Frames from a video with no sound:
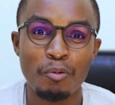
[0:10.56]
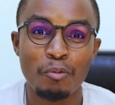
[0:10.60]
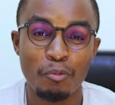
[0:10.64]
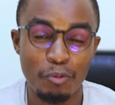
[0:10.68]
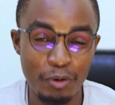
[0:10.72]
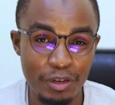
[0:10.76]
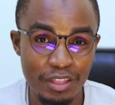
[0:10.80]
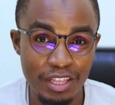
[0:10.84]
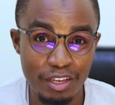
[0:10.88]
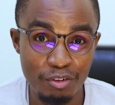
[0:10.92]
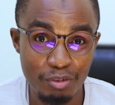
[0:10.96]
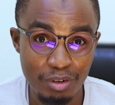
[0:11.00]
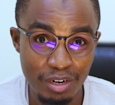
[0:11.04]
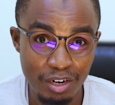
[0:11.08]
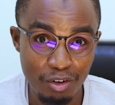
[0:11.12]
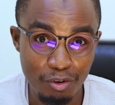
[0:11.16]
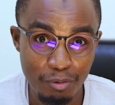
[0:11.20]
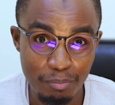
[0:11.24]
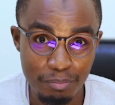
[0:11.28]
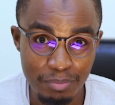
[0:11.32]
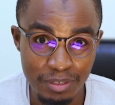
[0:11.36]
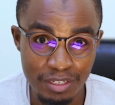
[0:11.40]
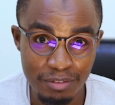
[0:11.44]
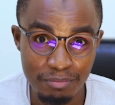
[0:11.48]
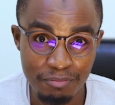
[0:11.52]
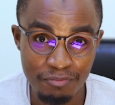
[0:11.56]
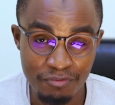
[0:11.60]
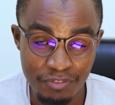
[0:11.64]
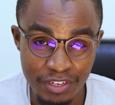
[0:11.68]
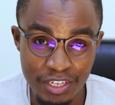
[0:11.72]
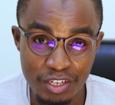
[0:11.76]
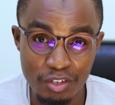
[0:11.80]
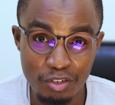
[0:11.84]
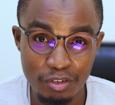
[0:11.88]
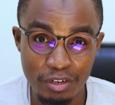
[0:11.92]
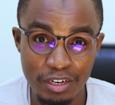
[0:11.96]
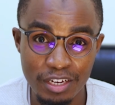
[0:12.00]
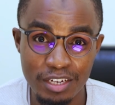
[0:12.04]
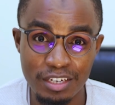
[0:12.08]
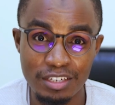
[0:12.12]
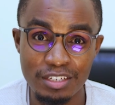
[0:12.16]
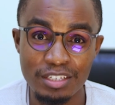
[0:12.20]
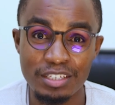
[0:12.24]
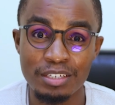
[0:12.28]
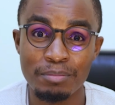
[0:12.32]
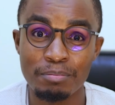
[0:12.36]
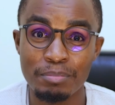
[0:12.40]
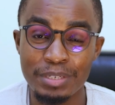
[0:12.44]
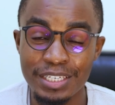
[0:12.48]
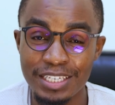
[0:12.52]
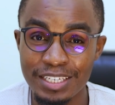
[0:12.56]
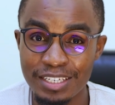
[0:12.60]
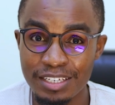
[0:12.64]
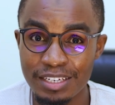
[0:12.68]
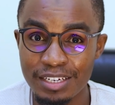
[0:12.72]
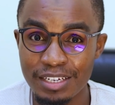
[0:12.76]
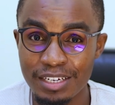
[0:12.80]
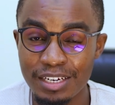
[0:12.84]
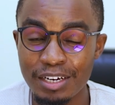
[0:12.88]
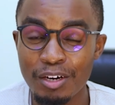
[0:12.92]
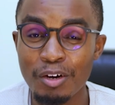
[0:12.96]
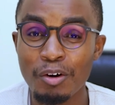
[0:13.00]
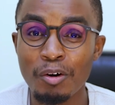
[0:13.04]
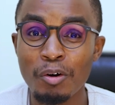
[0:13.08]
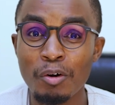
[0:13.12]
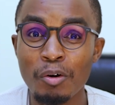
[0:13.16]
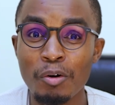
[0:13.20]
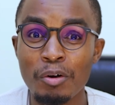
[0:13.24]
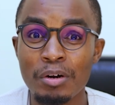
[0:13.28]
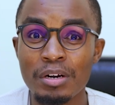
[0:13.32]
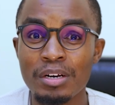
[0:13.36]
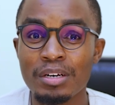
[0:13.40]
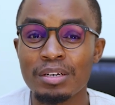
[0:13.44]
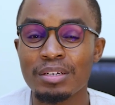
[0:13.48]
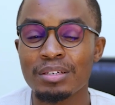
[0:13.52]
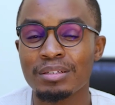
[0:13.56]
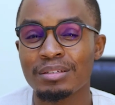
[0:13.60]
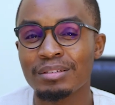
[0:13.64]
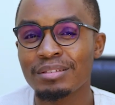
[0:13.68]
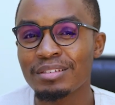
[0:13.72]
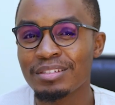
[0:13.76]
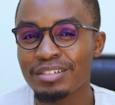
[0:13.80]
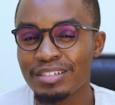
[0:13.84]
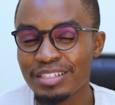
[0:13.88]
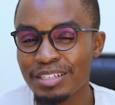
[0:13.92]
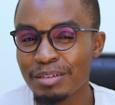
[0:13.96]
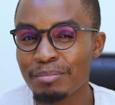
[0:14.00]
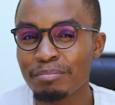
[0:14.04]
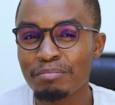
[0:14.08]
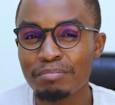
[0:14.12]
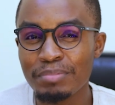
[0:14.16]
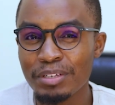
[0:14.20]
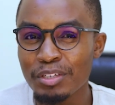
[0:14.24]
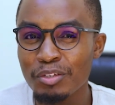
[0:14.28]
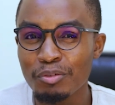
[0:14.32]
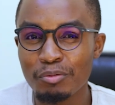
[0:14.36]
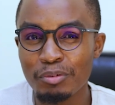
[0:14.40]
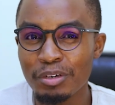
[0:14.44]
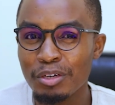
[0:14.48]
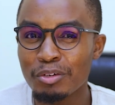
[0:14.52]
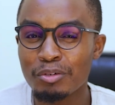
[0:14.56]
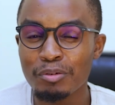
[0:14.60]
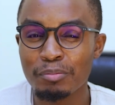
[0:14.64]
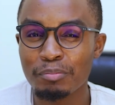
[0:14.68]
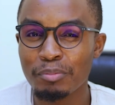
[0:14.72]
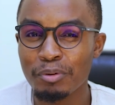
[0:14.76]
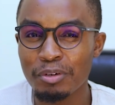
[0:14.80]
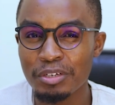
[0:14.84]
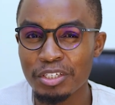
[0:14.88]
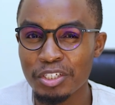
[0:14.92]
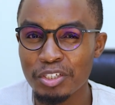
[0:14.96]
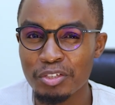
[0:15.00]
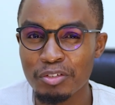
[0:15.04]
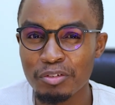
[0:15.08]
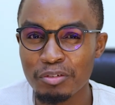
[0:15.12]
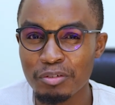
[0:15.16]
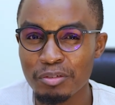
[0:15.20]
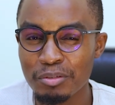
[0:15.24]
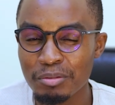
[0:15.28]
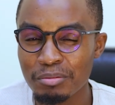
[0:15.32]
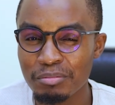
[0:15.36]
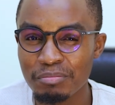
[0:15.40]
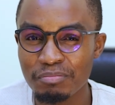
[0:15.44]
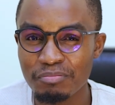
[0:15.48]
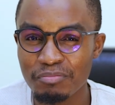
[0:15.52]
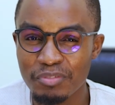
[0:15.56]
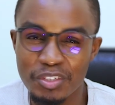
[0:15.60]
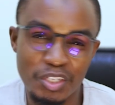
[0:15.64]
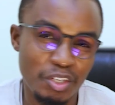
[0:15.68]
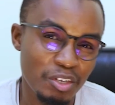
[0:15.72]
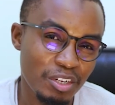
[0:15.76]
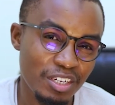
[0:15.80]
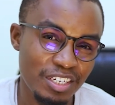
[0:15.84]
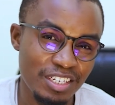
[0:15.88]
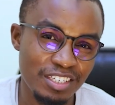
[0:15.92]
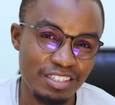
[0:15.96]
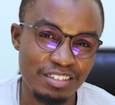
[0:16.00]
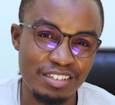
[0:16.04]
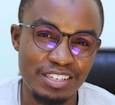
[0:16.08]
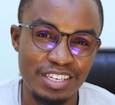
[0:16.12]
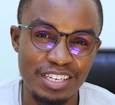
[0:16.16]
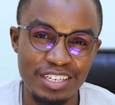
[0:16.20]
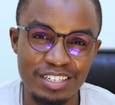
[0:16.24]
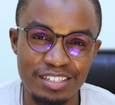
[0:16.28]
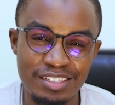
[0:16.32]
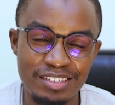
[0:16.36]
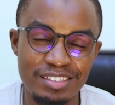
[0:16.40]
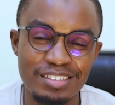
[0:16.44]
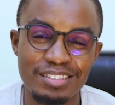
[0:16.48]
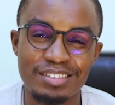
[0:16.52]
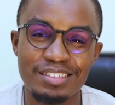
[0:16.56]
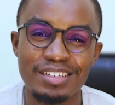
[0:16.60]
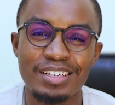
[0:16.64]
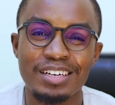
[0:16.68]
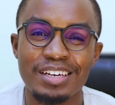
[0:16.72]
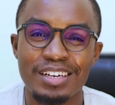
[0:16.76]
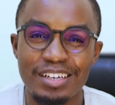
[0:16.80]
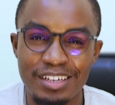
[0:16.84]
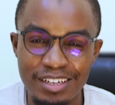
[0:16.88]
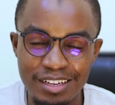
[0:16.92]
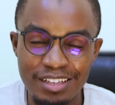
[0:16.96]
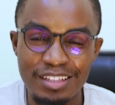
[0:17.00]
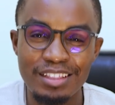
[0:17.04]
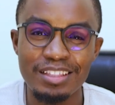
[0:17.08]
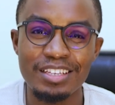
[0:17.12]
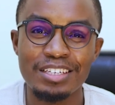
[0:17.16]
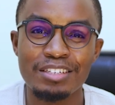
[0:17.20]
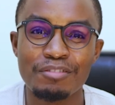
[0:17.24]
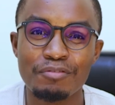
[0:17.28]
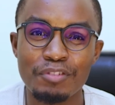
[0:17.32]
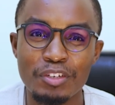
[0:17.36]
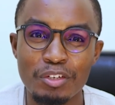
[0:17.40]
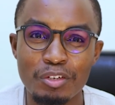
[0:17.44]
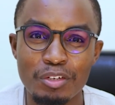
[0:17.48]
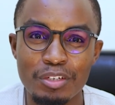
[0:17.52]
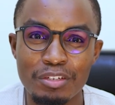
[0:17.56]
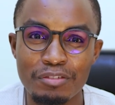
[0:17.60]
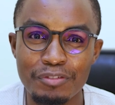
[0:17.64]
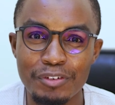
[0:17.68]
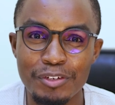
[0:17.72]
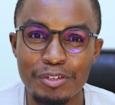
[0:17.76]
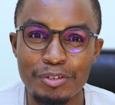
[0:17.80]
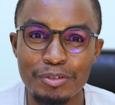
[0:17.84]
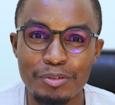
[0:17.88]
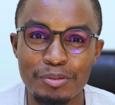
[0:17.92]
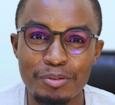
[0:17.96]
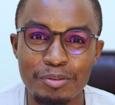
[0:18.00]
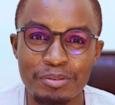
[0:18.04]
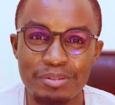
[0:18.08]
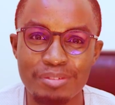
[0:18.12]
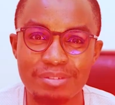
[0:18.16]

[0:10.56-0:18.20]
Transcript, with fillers: Whether you're a complete video editing beginner or simply you want to polish your video editing skills, this video is for you.